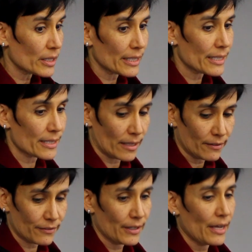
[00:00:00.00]
building
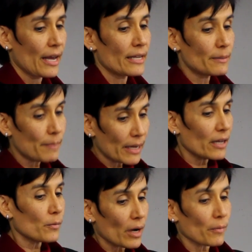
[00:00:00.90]
stuff, and
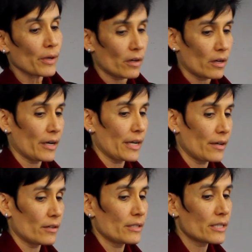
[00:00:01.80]
depending on where we are
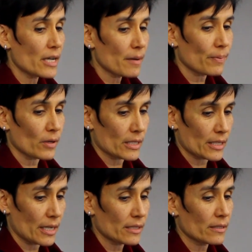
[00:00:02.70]
in our design
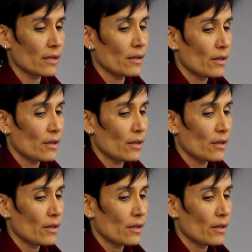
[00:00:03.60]
process,